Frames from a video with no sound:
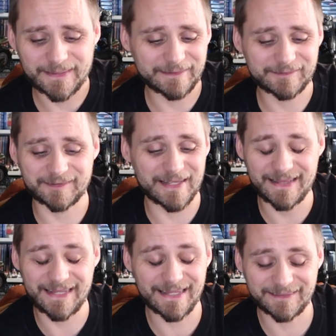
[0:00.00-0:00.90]

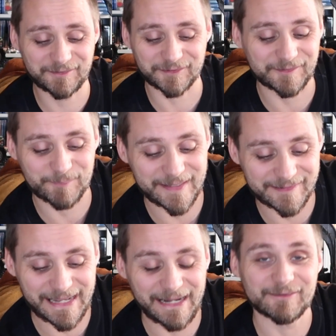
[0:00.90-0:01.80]
It just
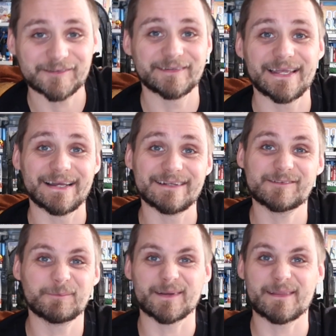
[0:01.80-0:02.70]
brings it out. So yeah,
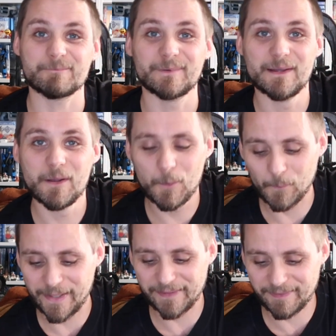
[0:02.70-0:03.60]
it's one of them
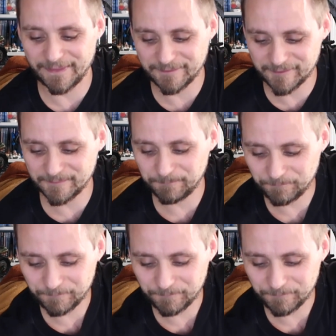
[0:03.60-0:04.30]
weird things.